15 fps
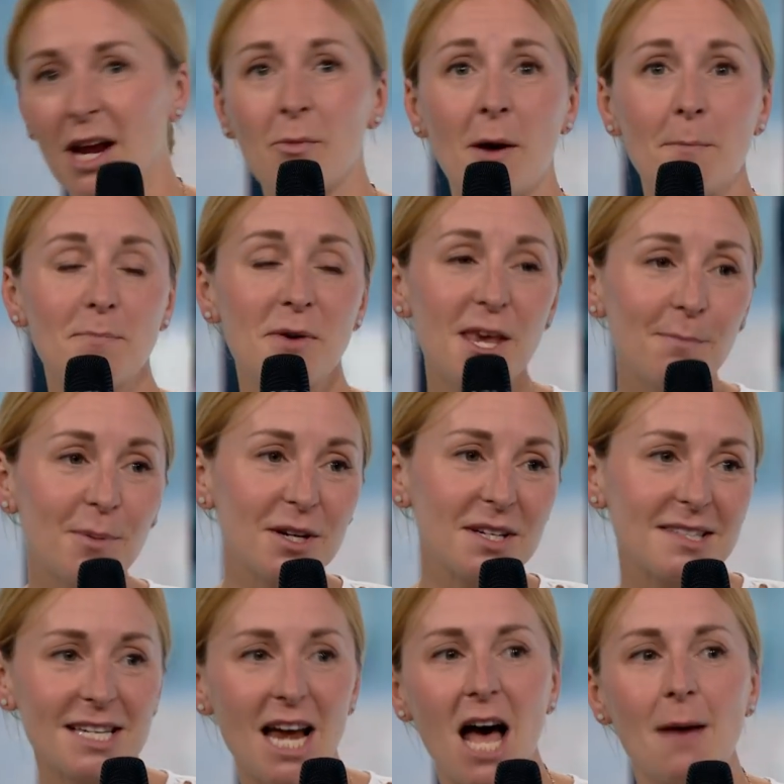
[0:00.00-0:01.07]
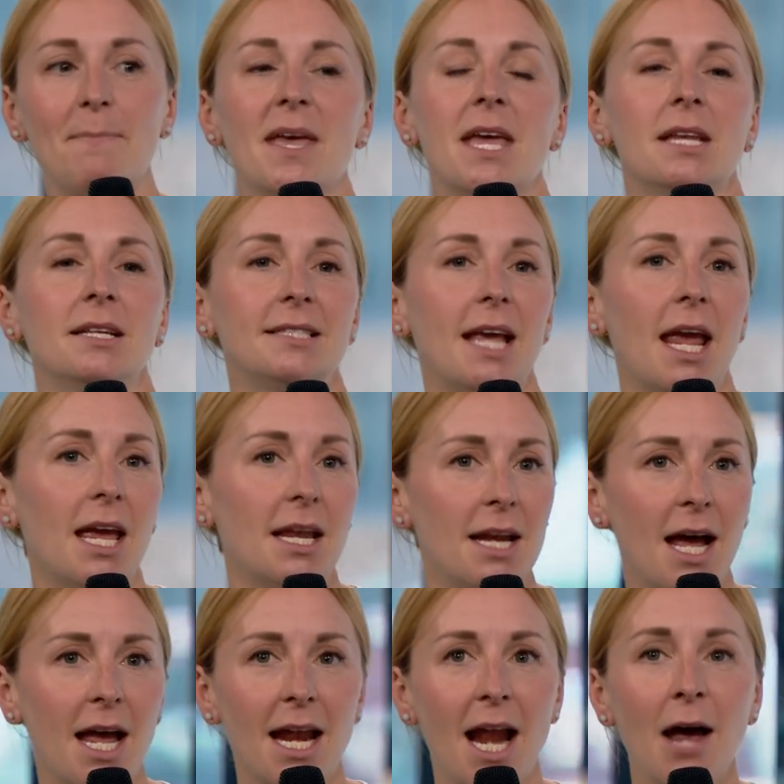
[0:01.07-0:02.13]
I want people to stop in day and
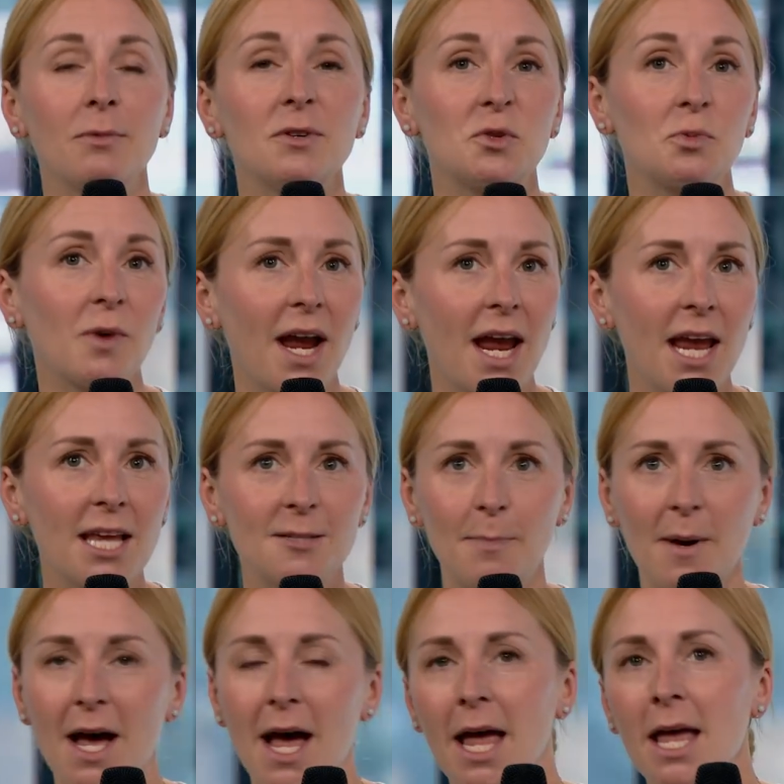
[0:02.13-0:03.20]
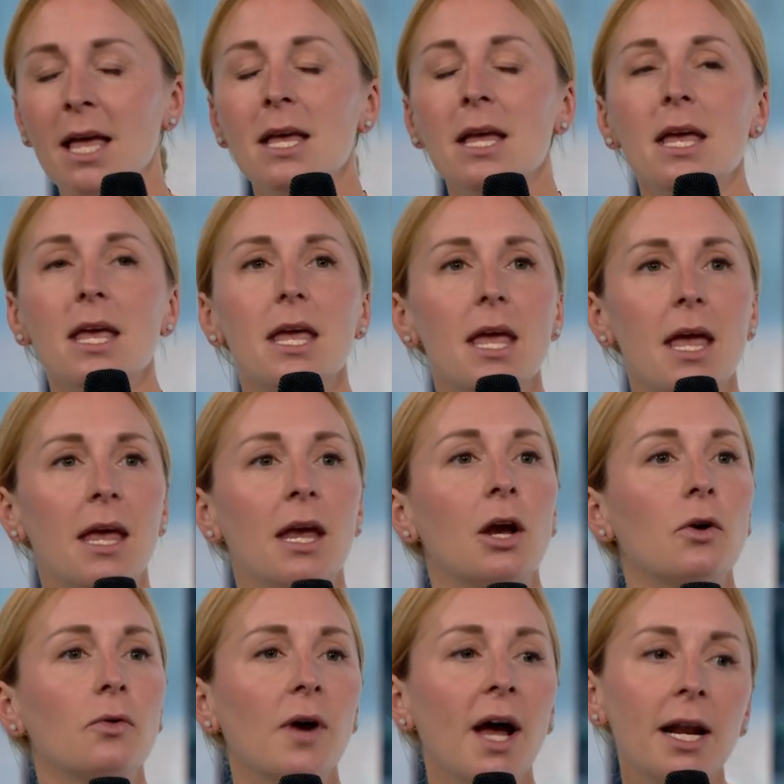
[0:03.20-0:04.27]
night. I was raised by
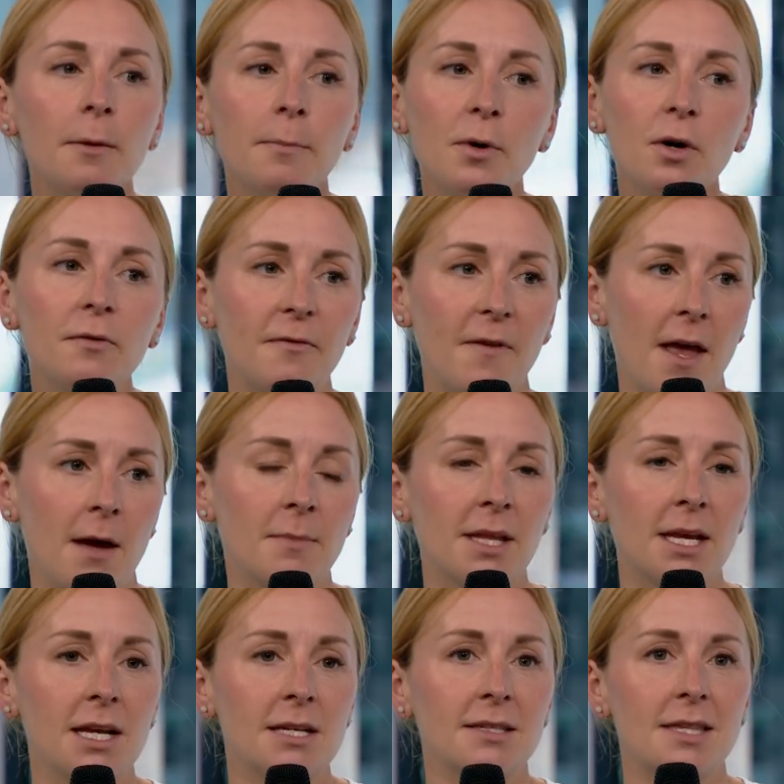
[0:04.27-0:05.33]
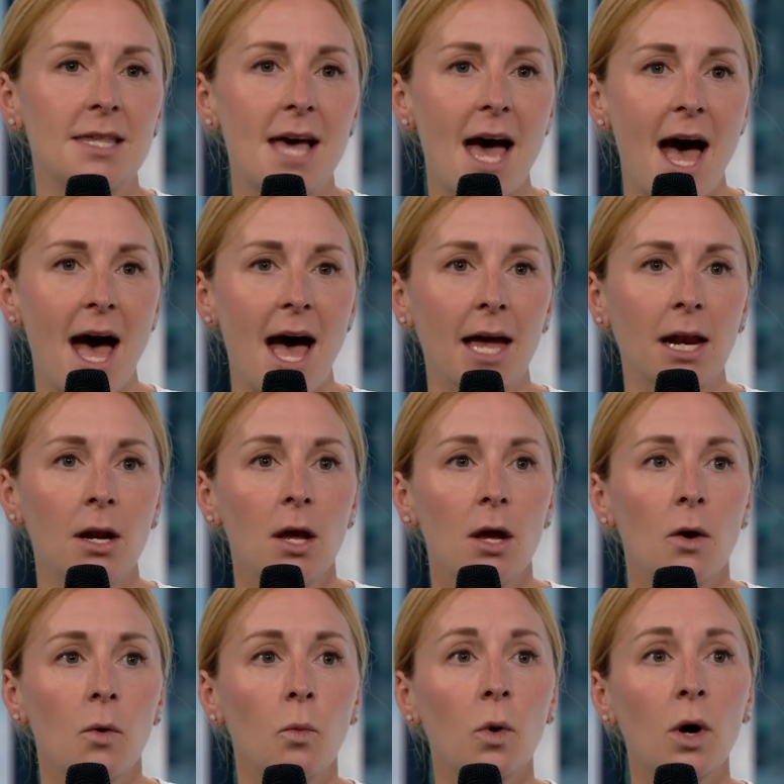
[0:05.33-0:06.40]
incredible families that
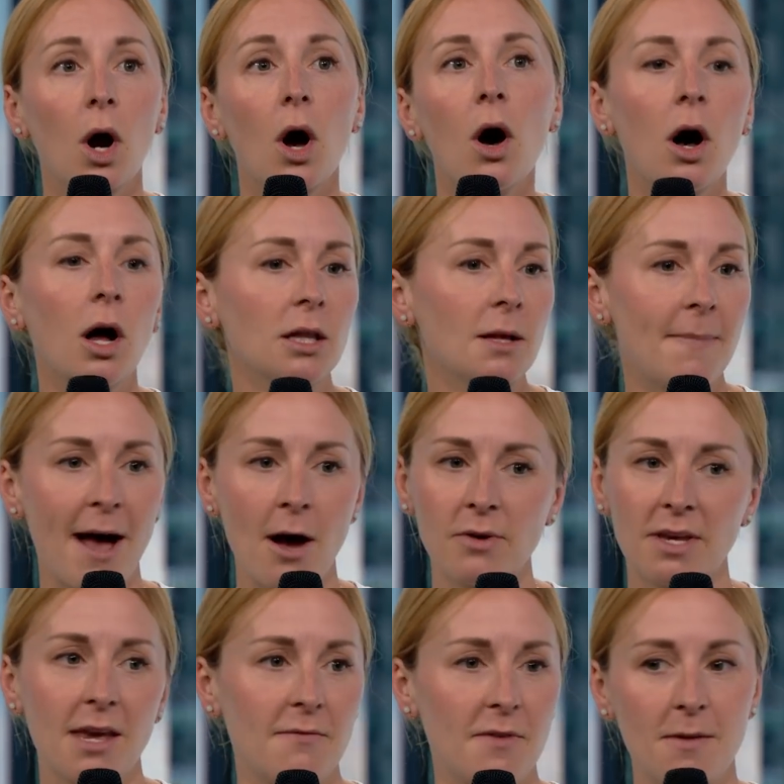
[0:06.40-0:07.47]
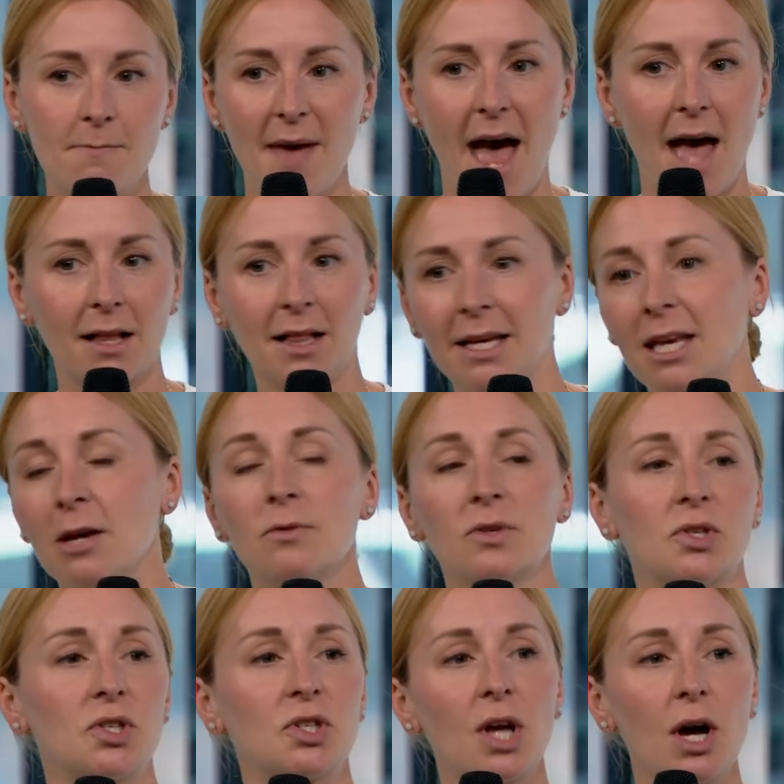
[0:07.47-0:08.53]
were all about giving back. Like it was
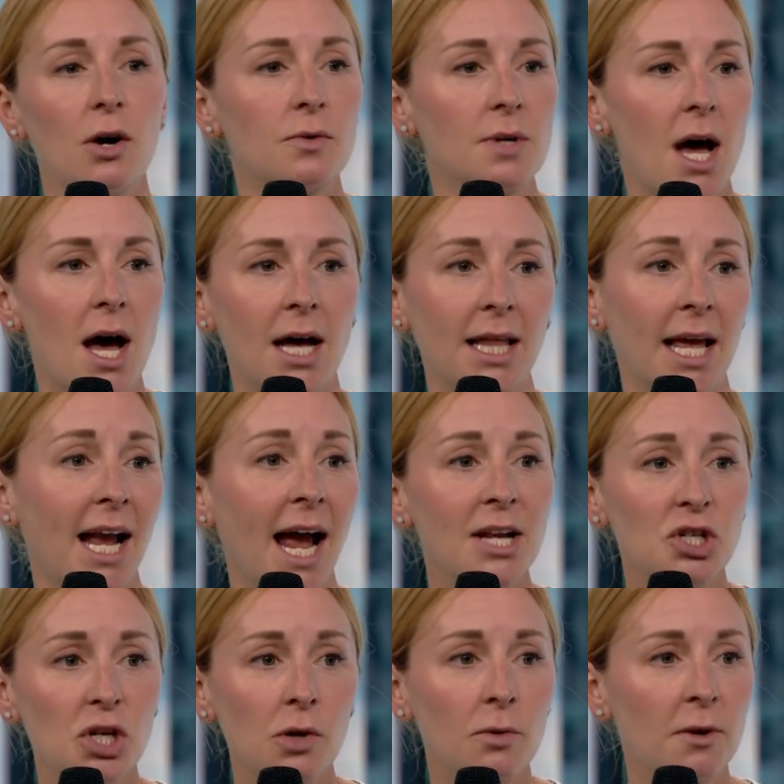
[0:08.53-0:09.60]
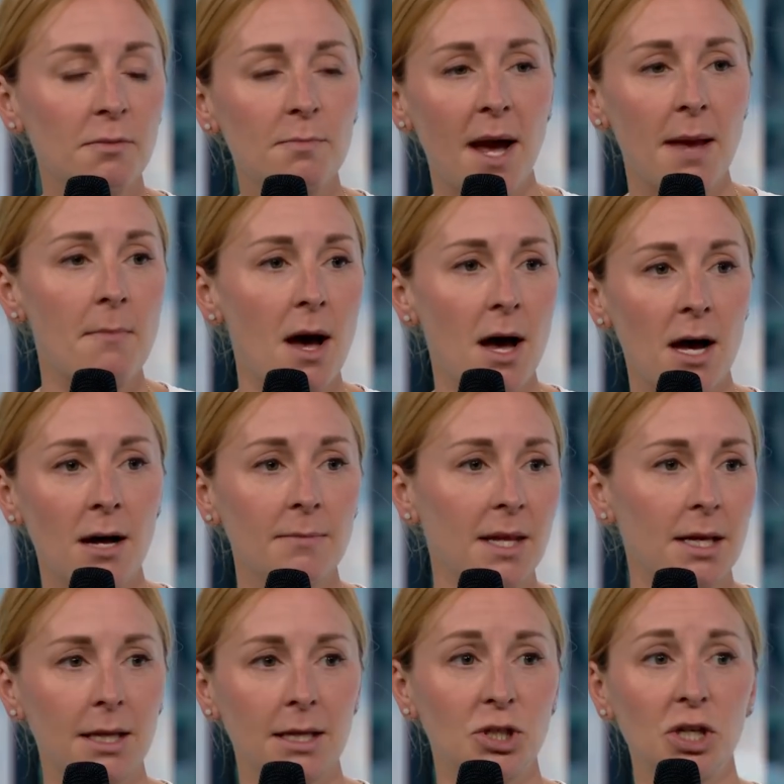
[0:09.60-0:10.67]
so not like I joke with my mom
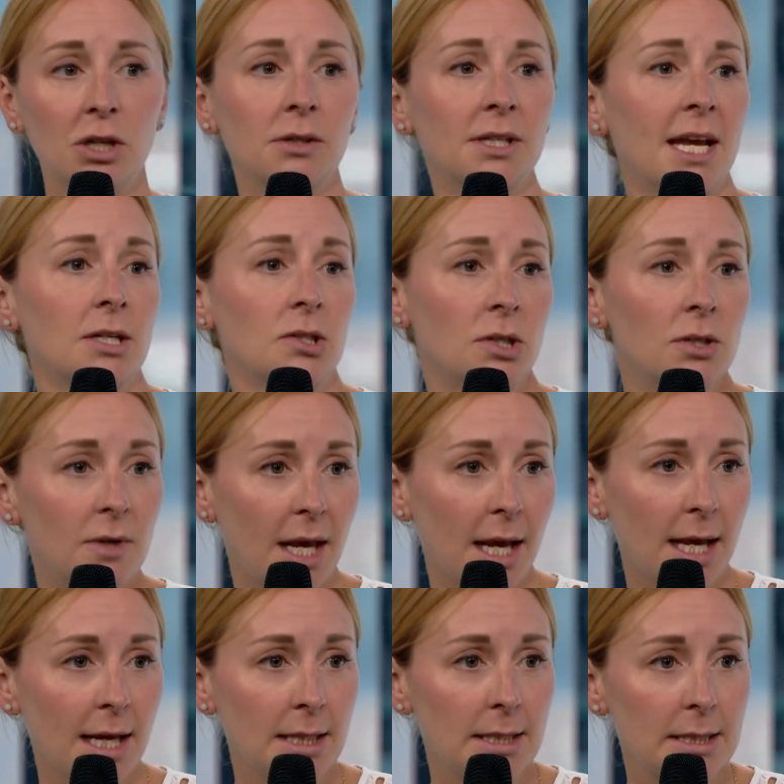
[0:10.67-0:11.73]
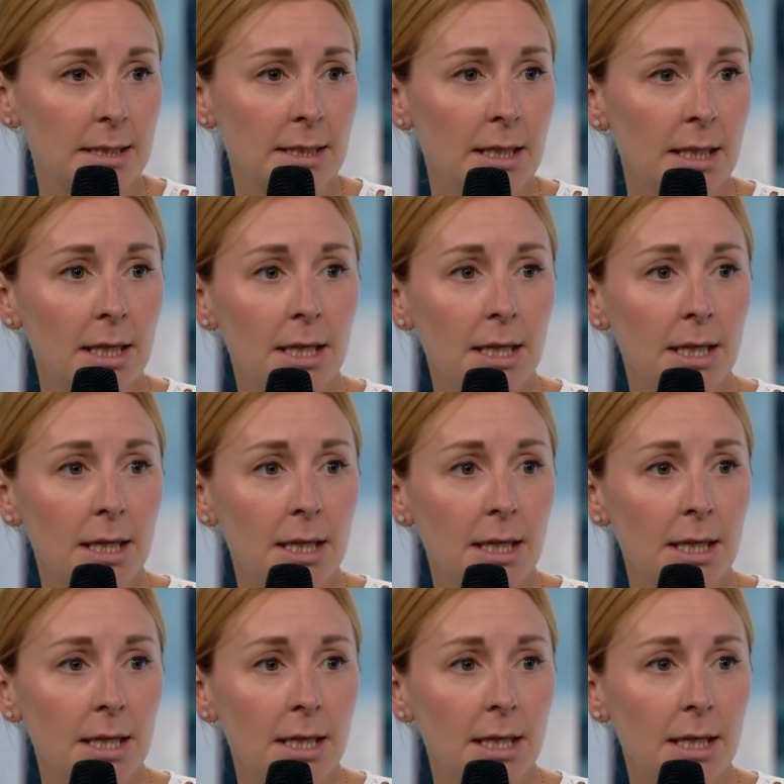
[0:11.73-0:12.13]
that like, she only had 2 kids.